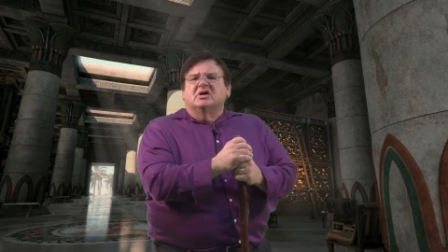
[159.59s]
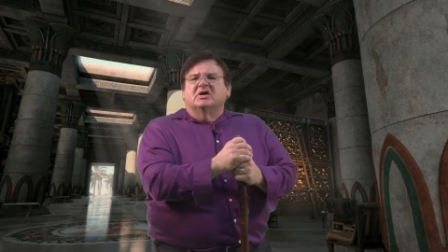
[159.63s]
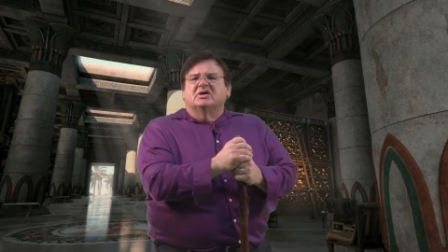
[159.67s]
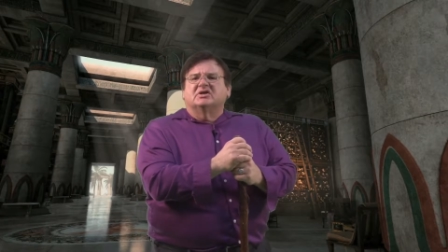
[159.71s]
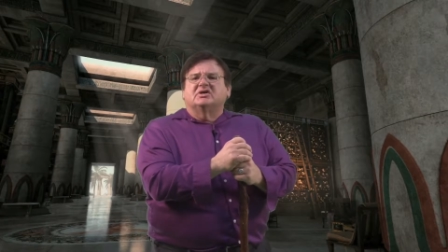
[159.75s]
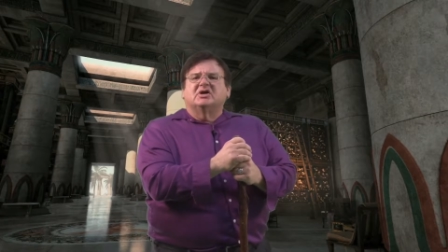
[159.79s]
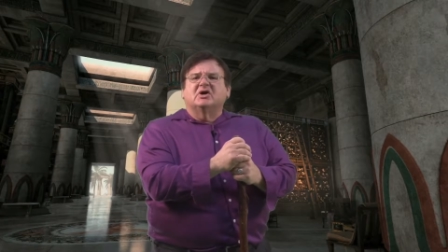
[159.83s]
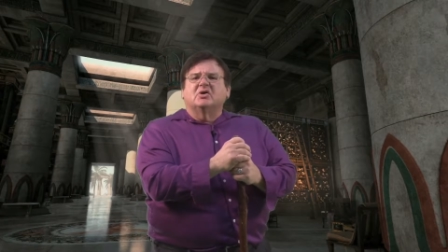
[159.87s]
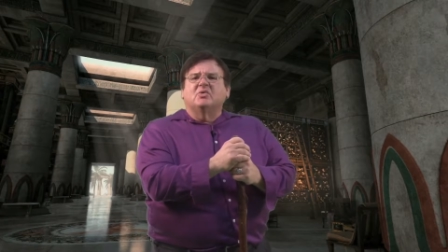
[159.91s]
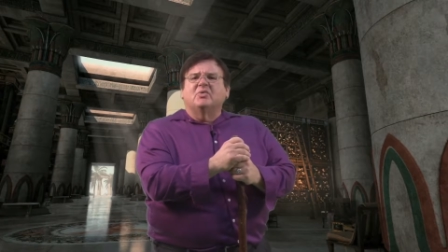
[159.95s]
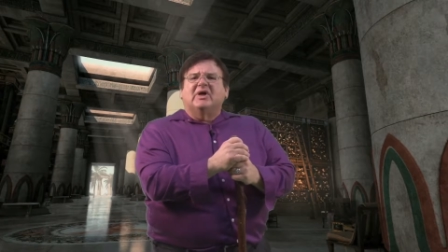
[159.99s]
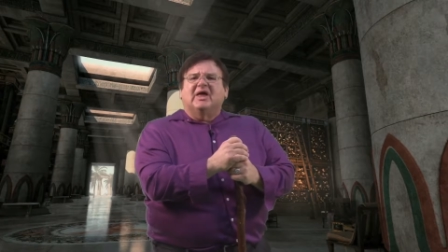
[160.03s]

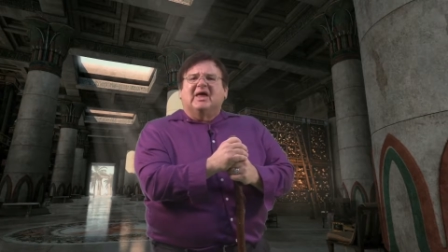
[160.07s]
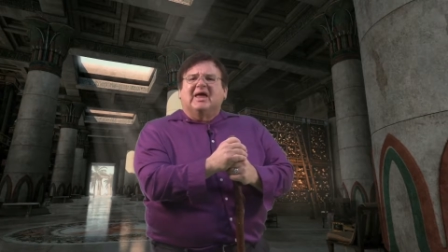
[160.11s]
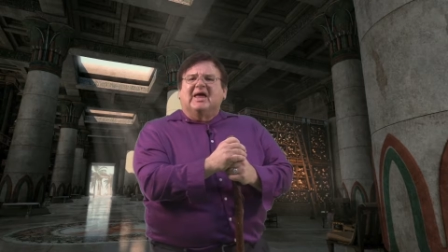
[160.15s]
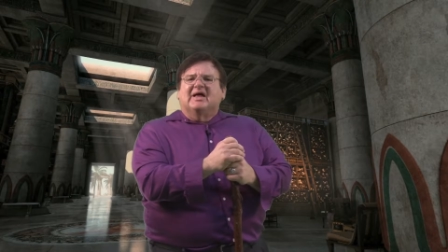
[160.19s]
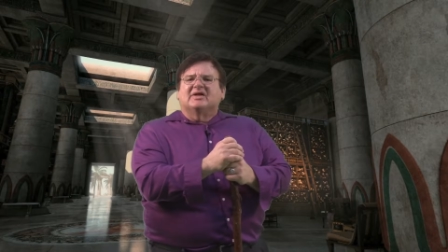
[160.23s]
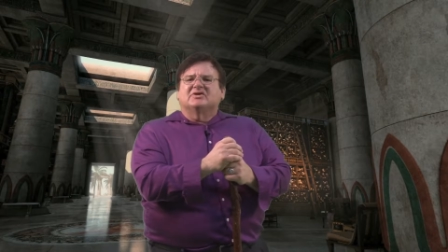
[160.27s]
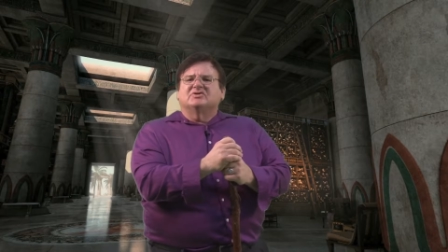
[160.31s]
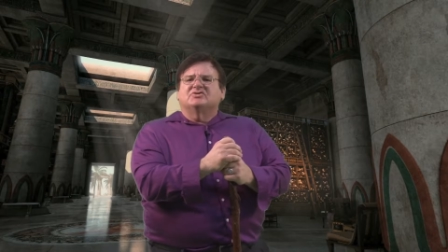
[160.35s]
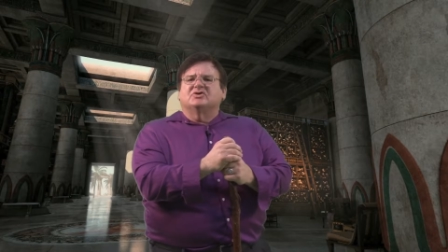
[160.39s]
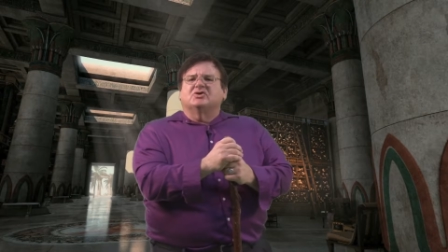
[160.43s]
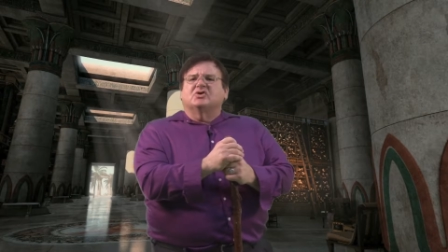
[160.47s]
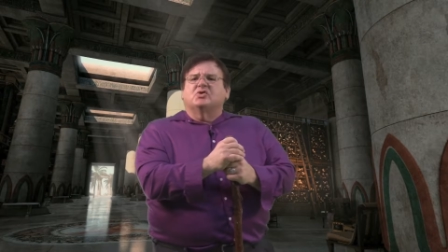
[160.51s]
Until we
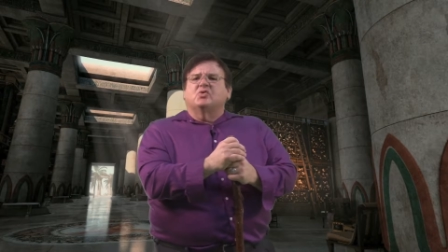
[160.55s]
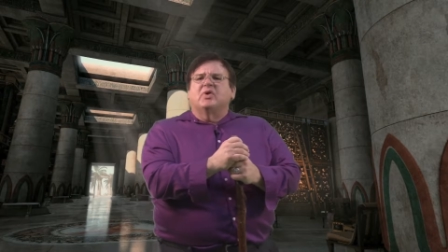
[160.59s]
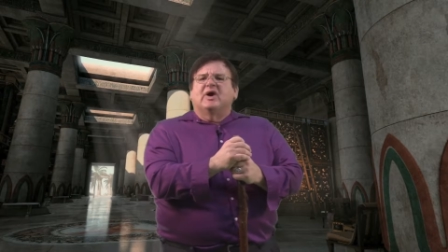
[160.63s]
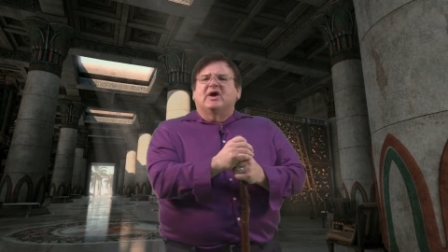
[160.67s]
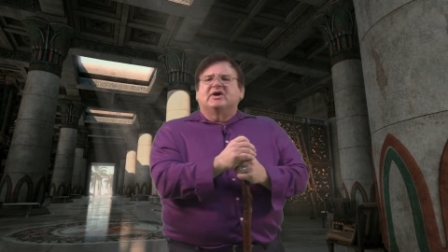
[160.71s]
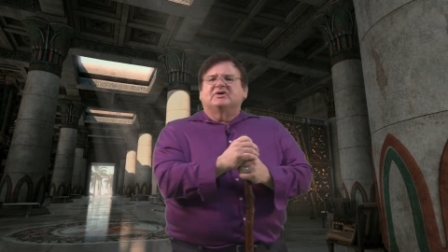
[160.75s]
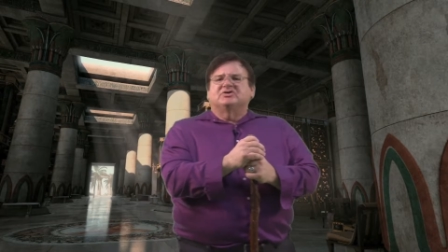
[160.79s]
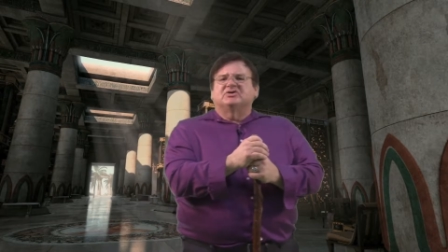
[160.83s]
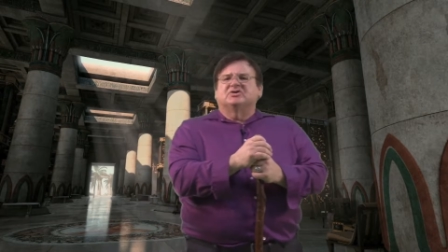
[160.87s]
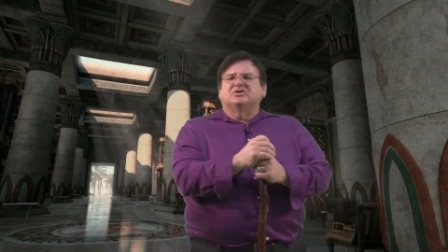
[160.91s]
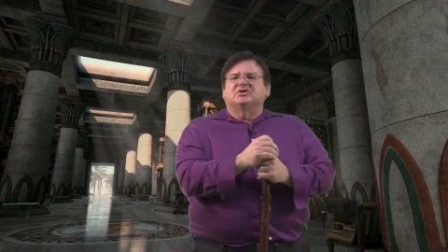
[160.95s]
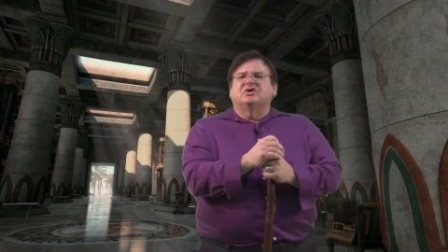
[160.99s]
answer the
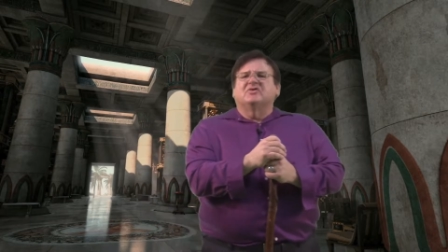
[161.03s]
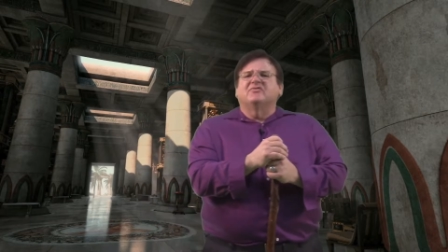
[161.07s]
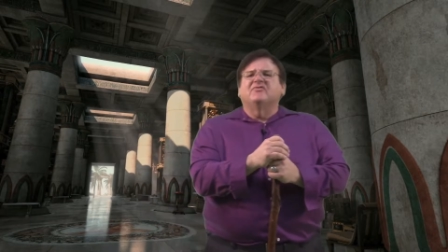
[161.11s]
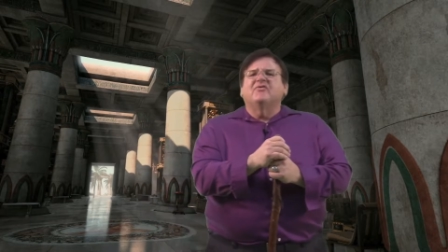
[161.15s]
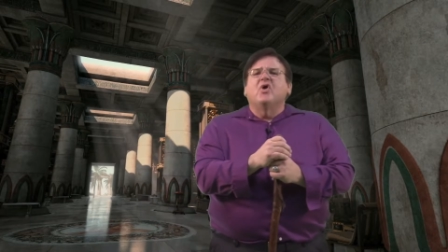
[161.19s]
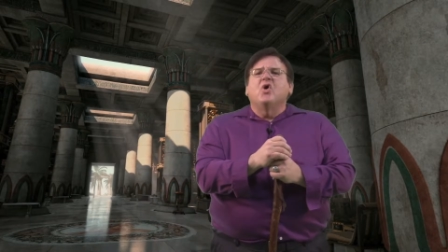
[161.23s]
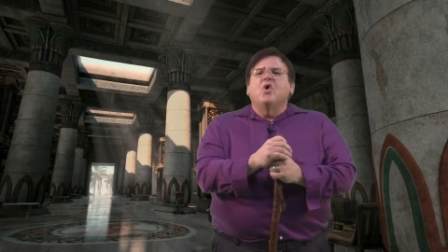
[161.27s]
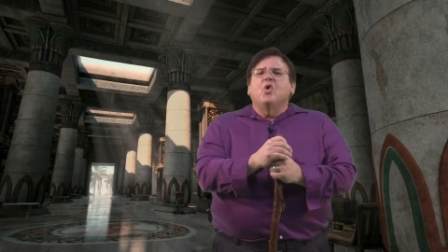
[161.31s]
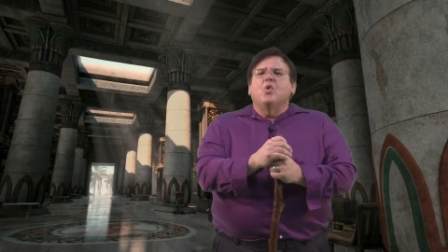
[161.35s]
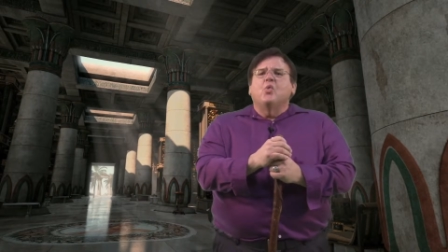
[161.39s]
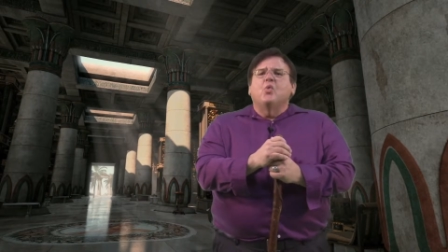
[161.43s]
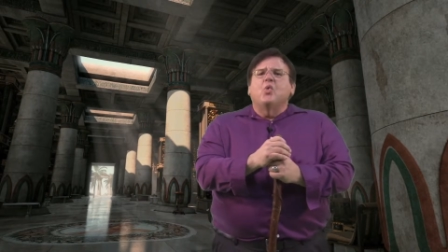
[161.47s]
question
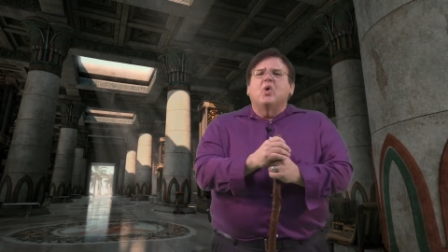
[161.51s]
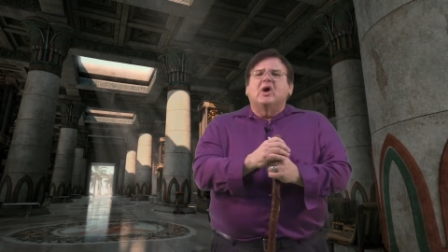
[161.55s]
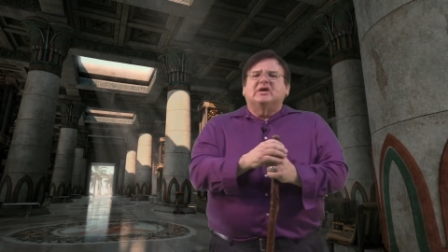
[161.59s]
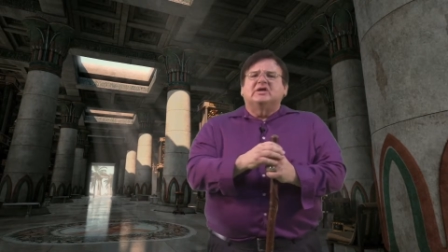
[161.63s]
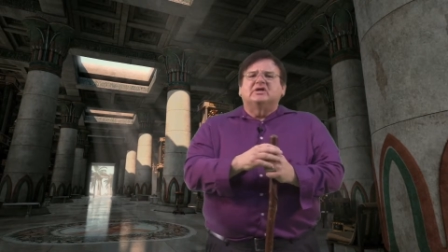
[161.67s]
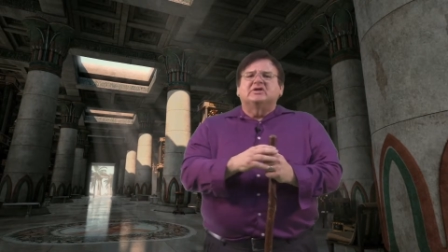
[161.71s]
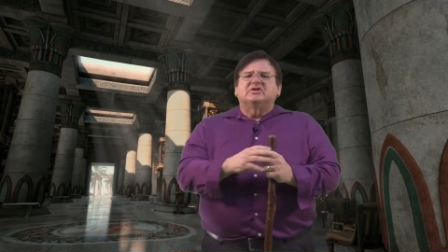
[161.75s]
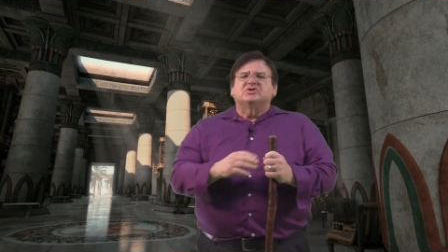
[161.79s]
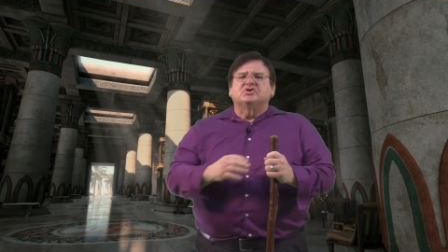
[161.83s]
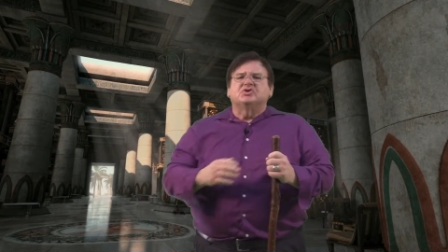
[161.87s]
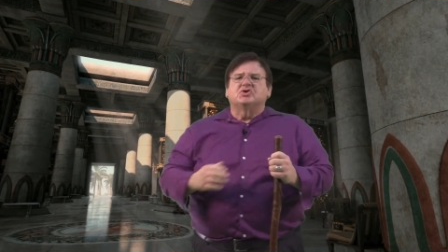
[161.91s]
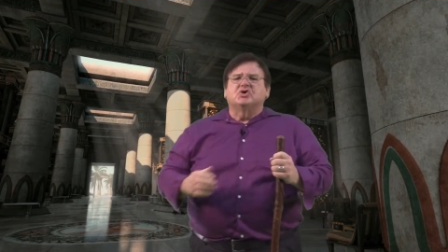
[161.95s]
of what
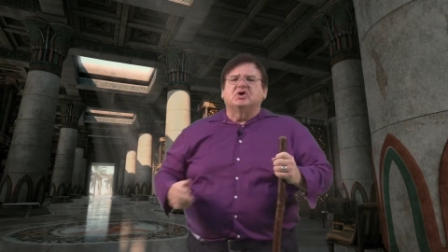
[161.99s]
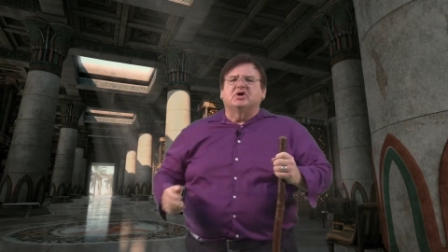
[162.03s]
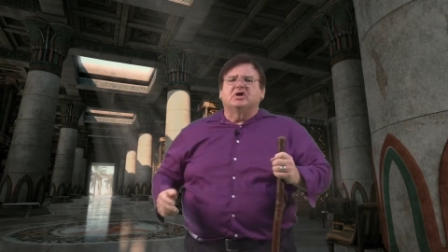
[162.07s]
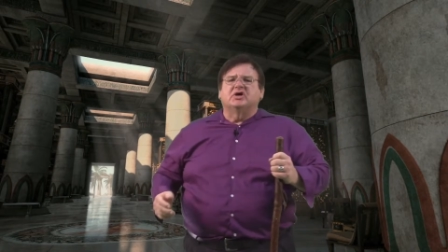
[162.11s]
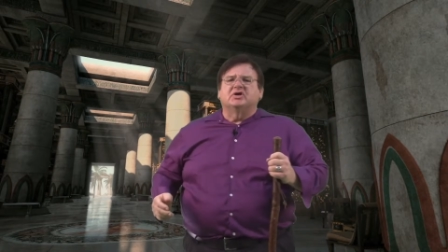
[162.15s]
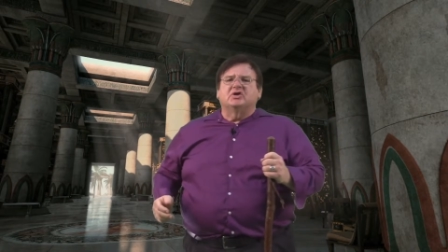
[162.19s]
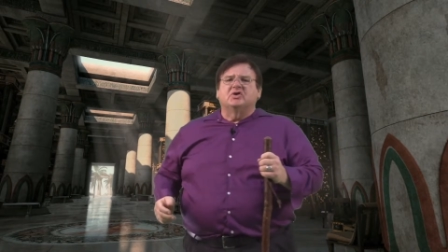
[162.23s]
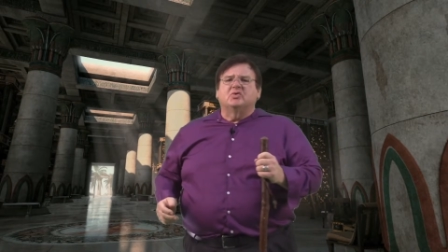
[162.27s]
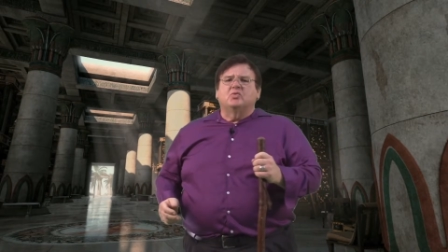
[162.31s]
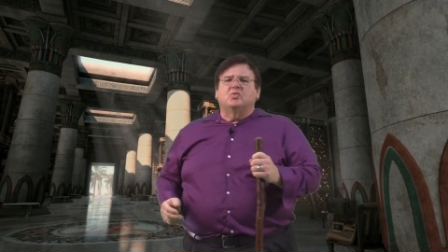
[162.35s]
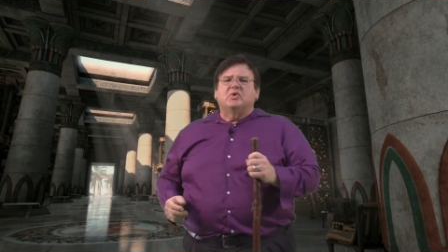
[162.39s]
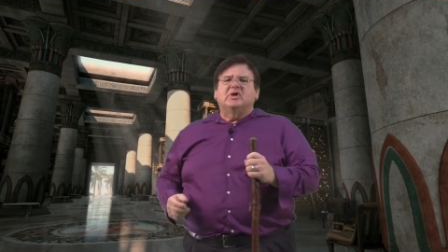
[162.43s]
is good,